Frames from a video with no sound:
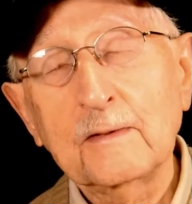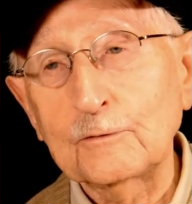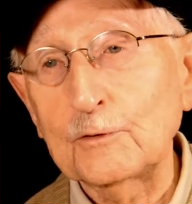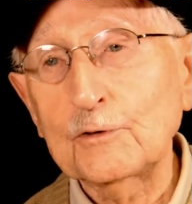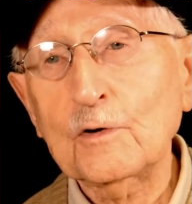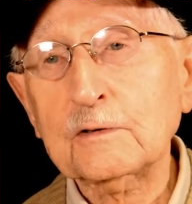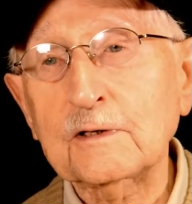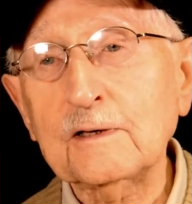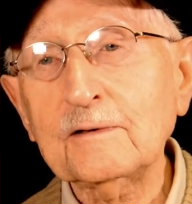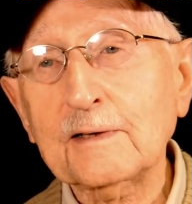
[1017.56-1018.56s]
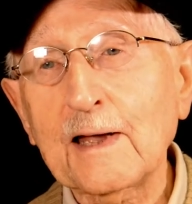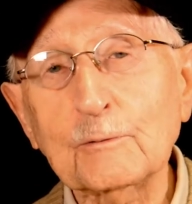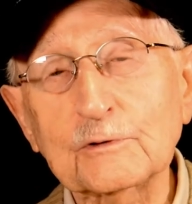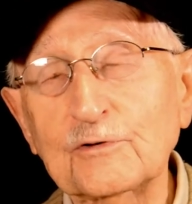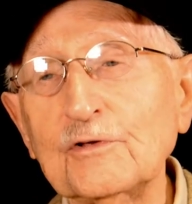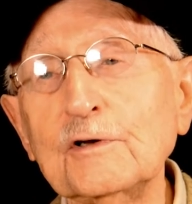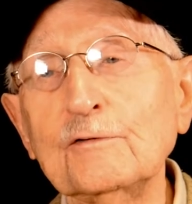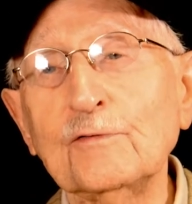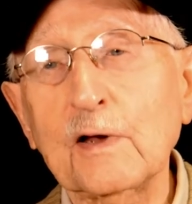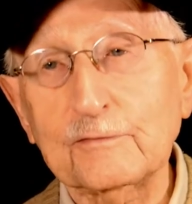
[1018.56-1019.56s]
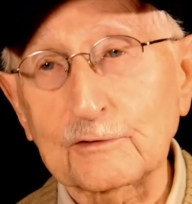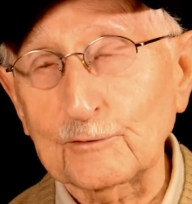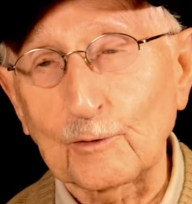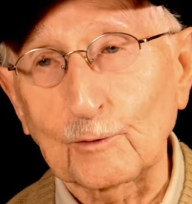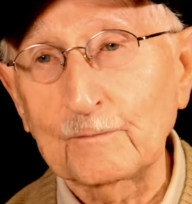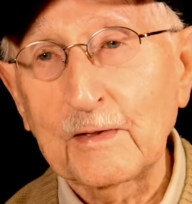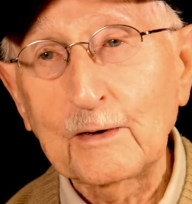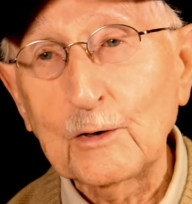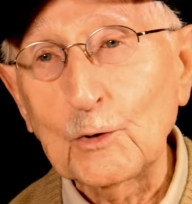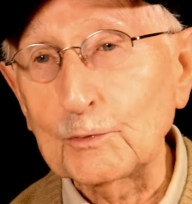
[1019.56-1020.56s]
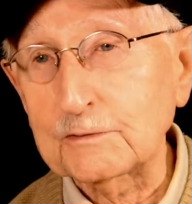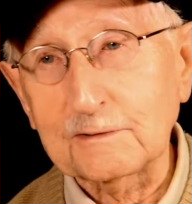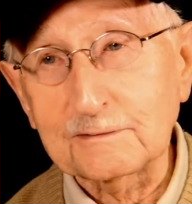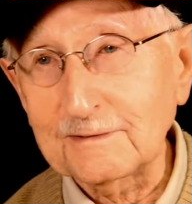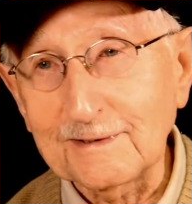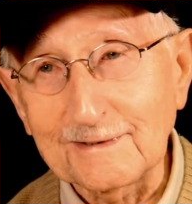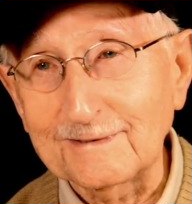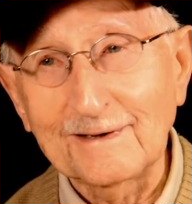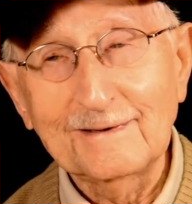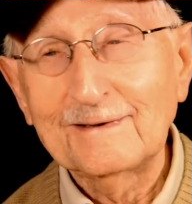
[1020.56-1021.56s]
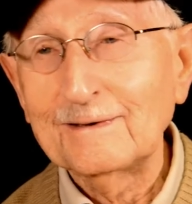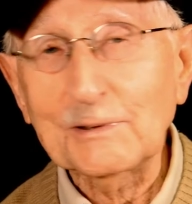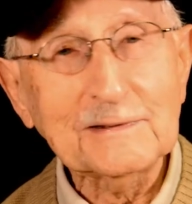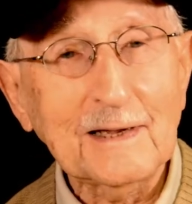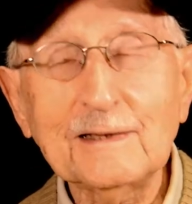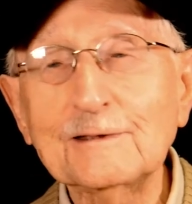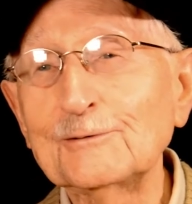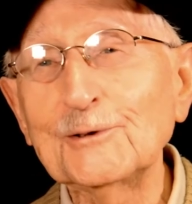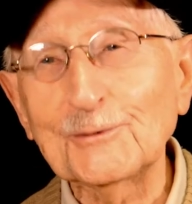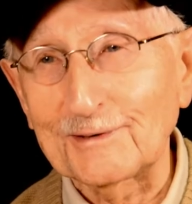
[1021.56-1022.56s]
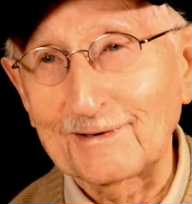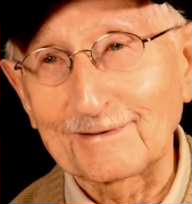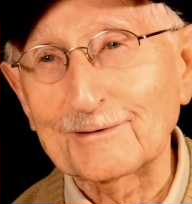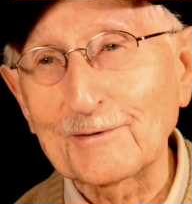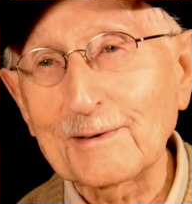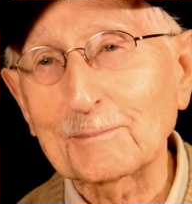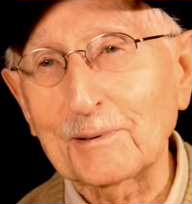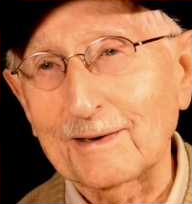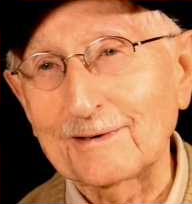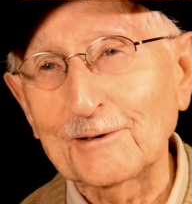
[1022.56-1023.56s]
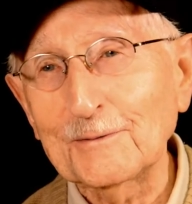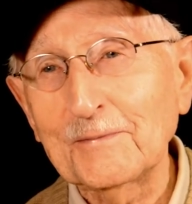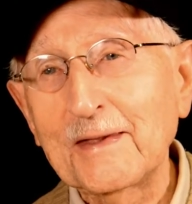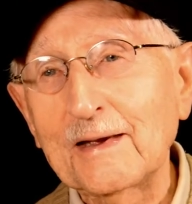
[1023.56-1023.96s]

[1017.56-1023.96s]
New Yorker. The other guy was 35 years old, who was considered, what the hell are you doing here? A grandpa, you know?